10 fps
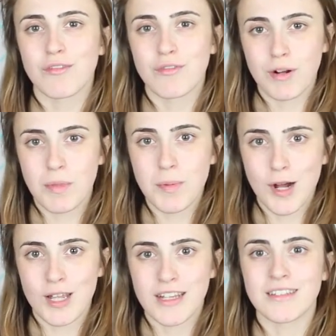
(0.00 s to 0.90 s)
from the
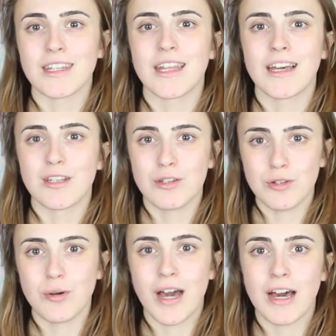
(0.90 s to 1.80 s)
product that
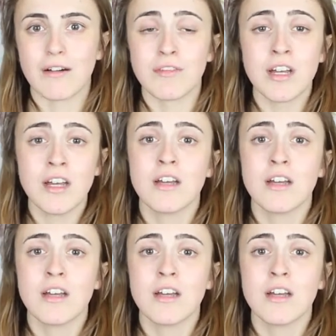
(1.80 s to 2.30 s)
you have